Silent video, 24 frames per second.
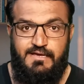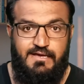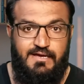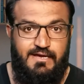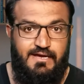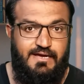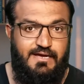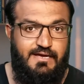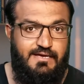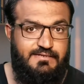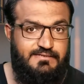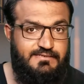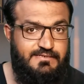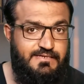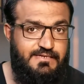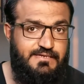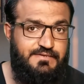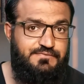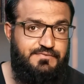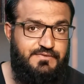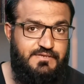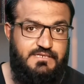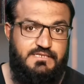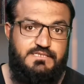And
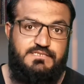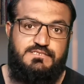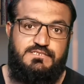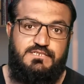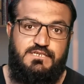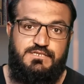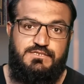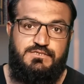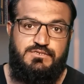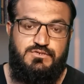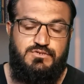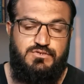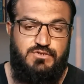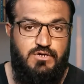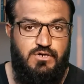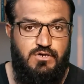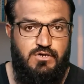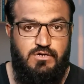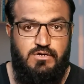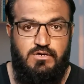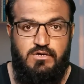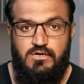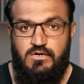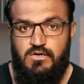if it is done
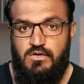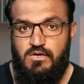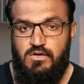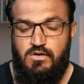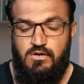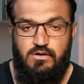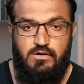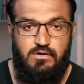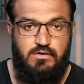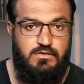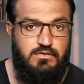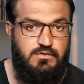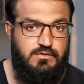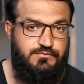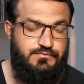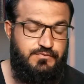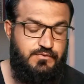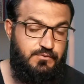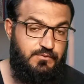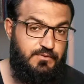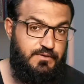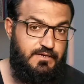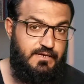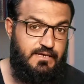wrong, all of
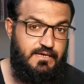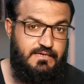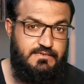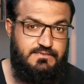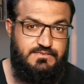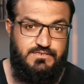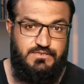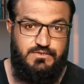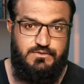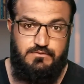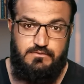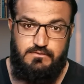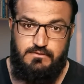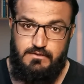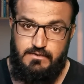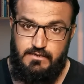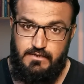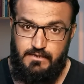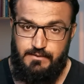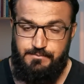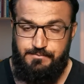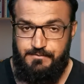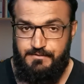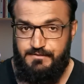your SEO
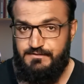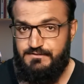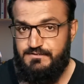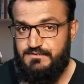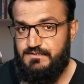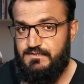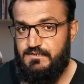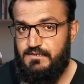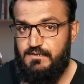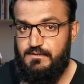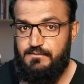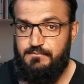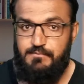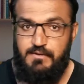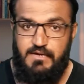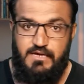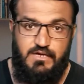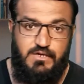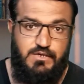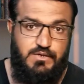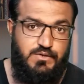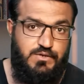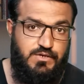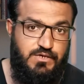efforts may
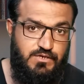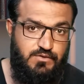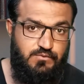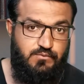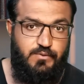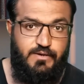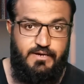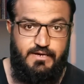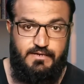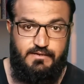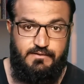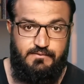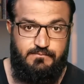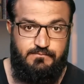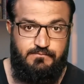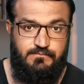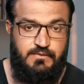go in vain.